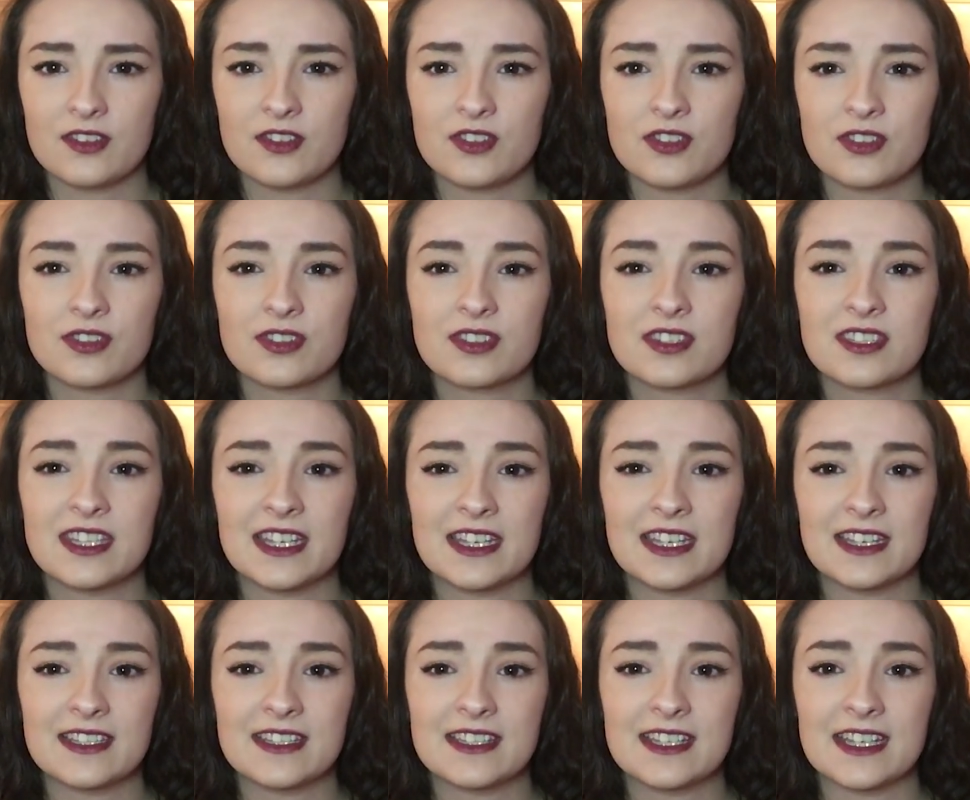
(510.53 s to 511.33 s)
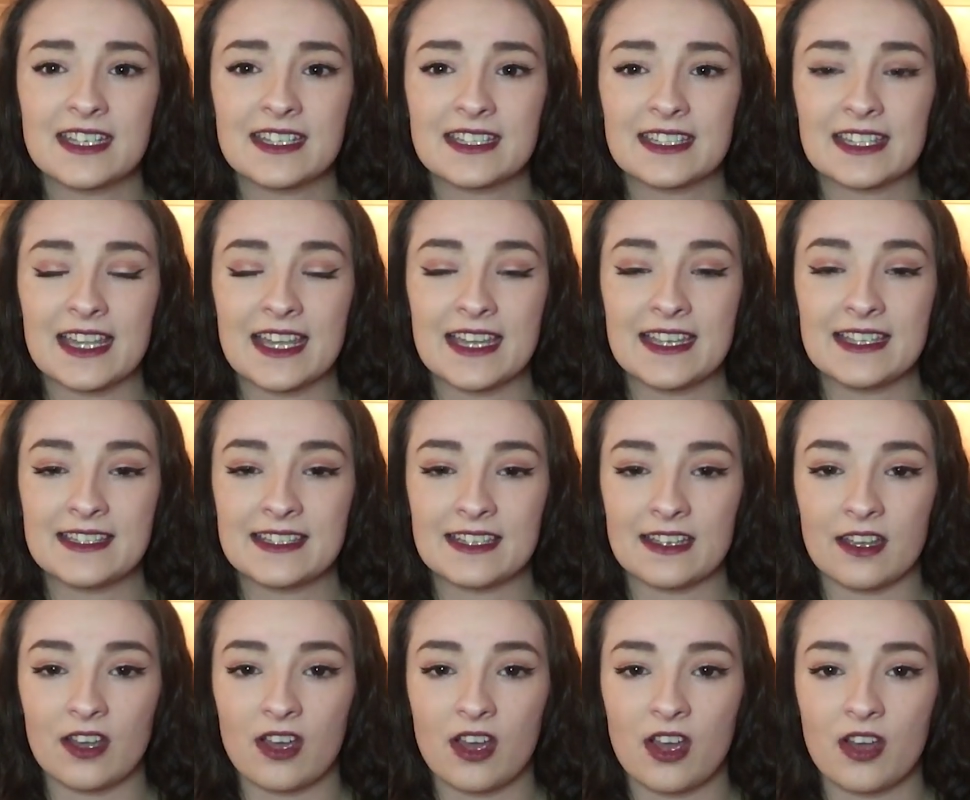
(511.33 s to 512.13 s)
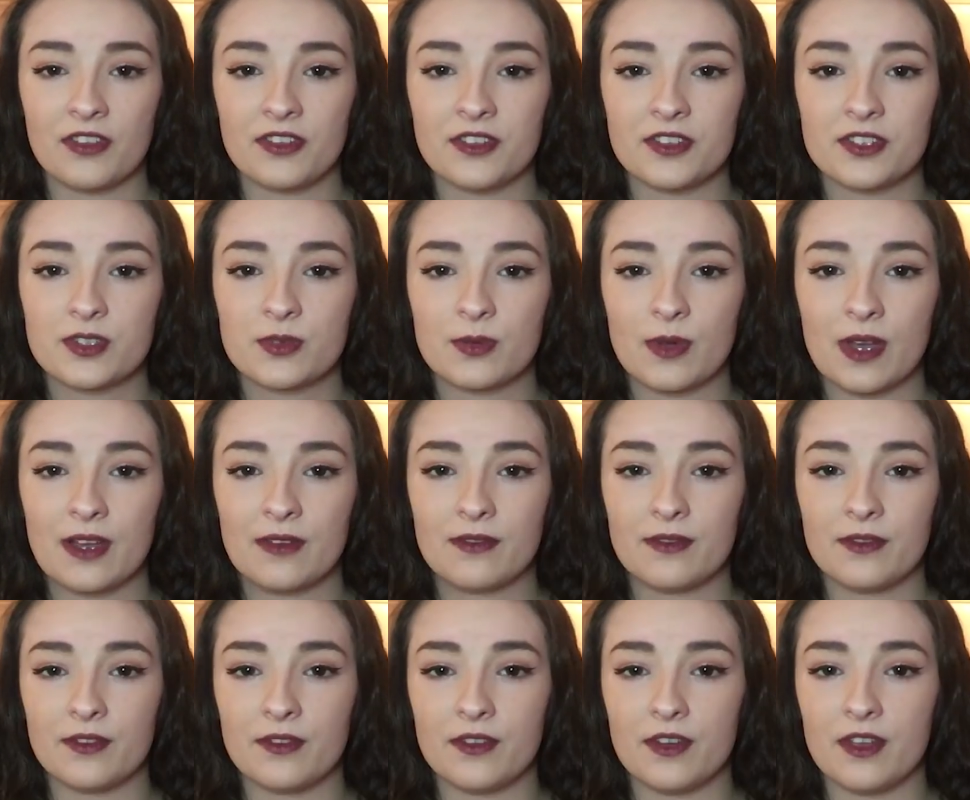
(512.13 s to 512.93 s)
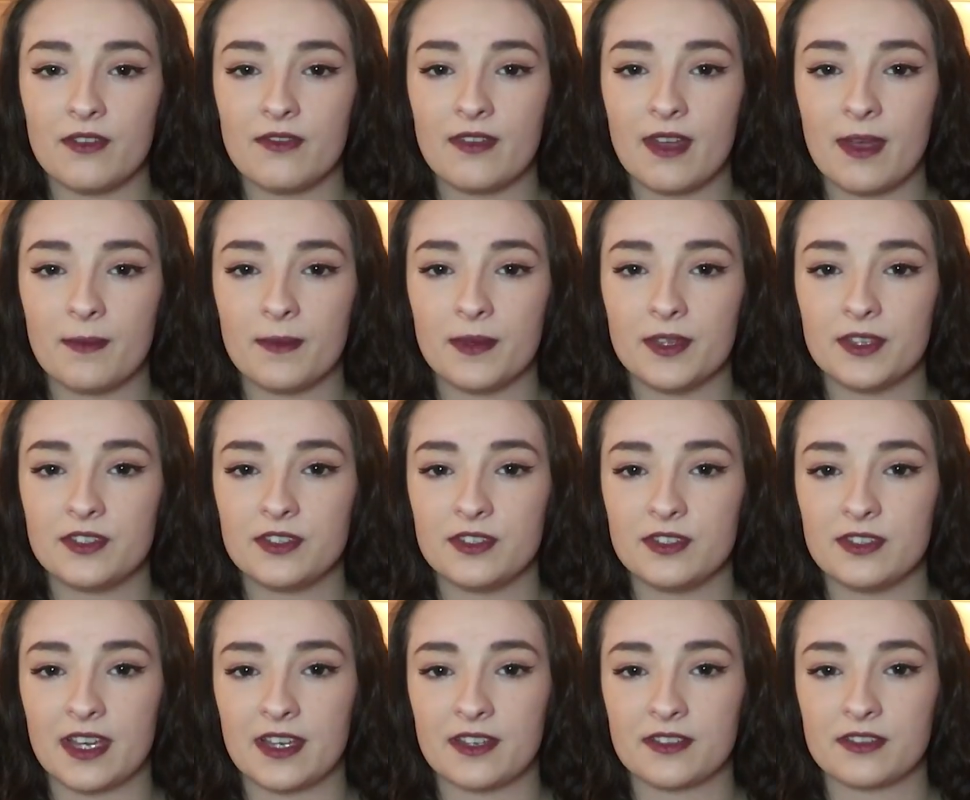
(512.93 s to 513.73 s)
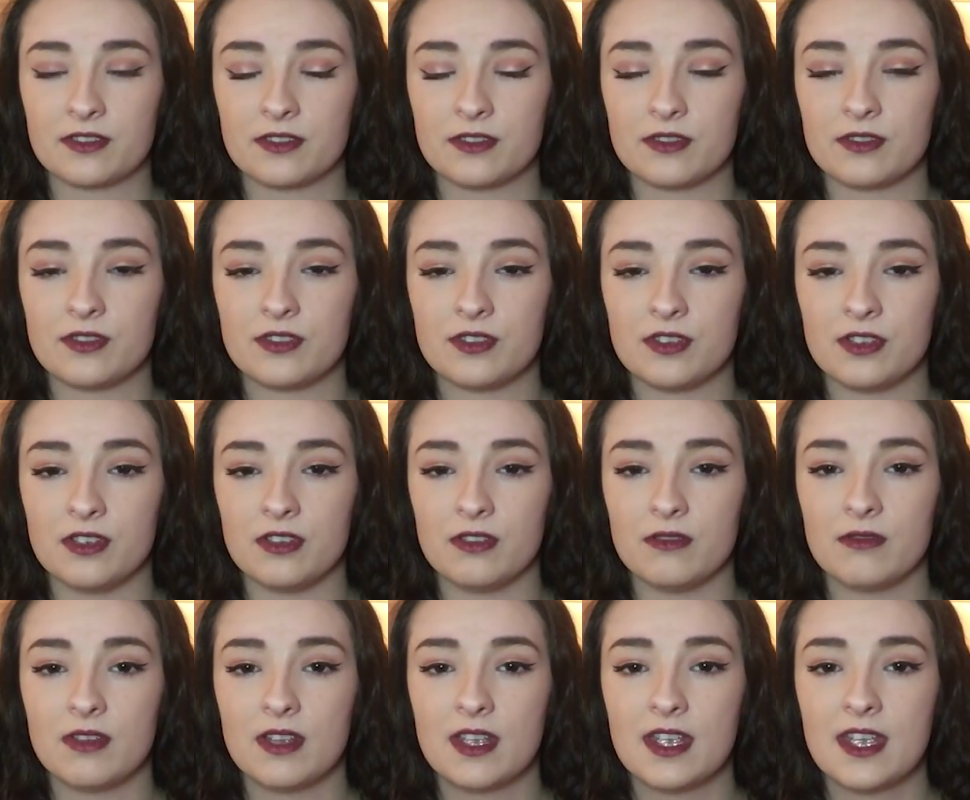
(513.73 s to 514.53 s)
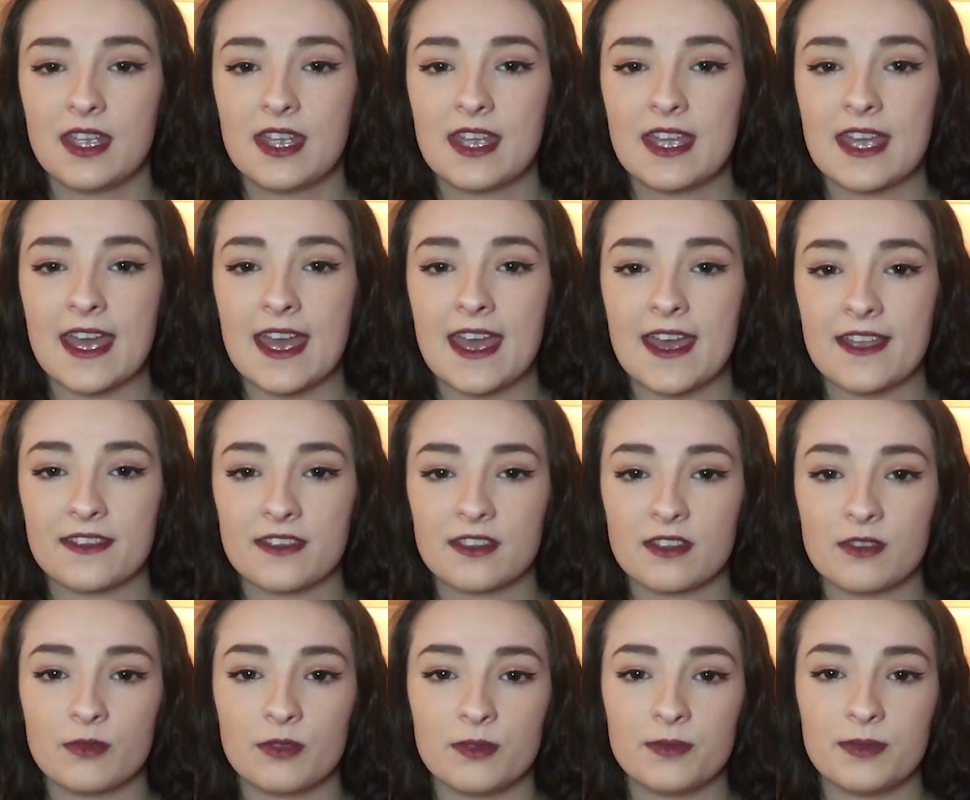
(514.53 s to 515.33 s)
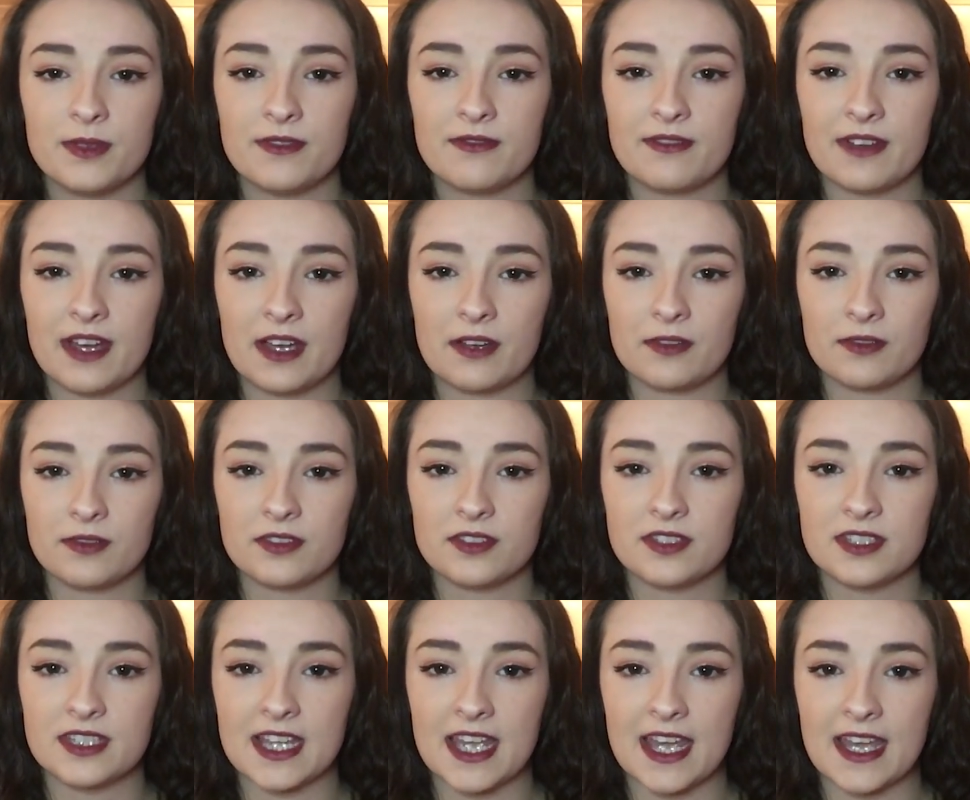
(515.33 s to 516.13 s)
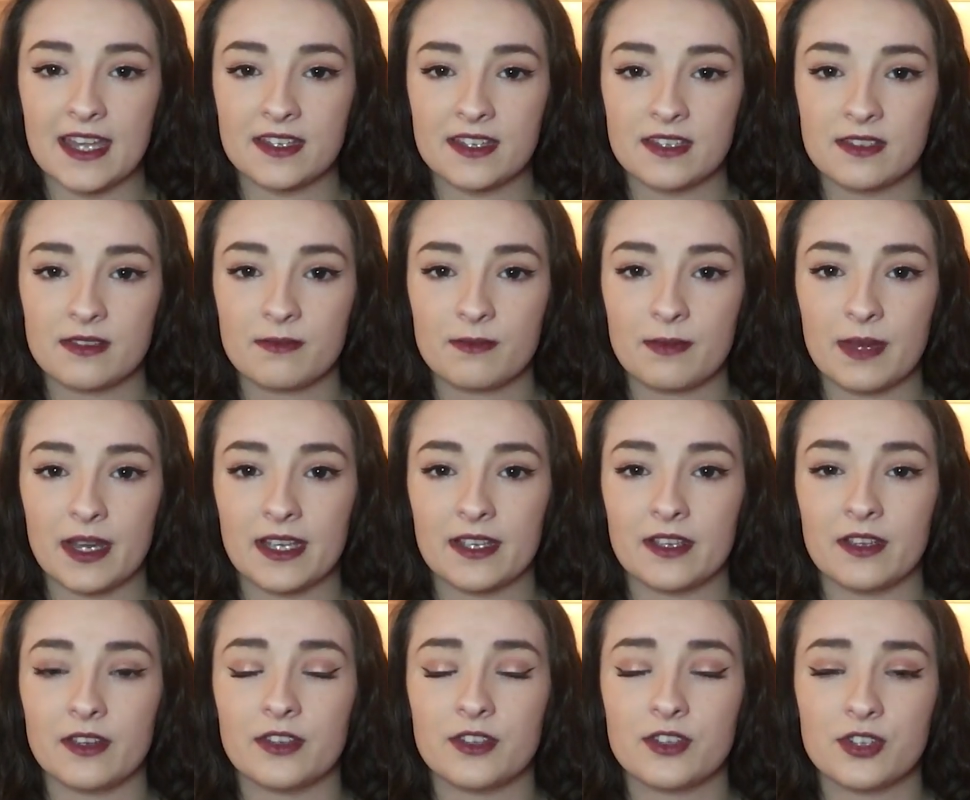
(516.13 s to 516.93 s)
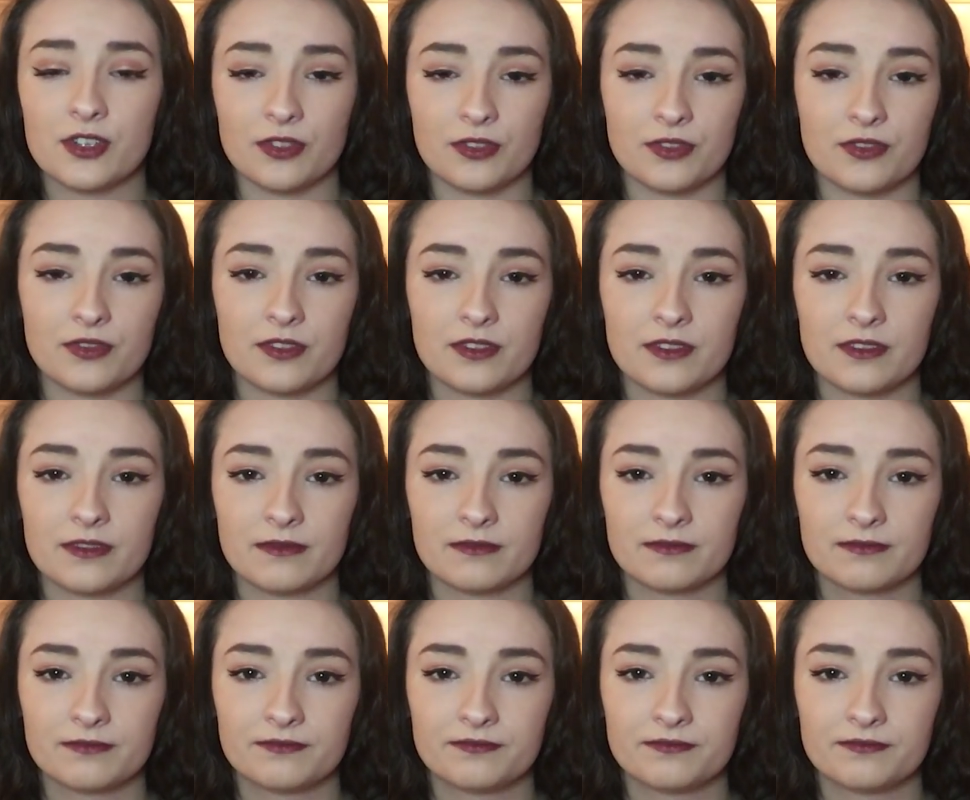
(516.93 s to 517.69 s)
Just 6 days later, on the 12th of November 2002, Heather would be found dead by her children.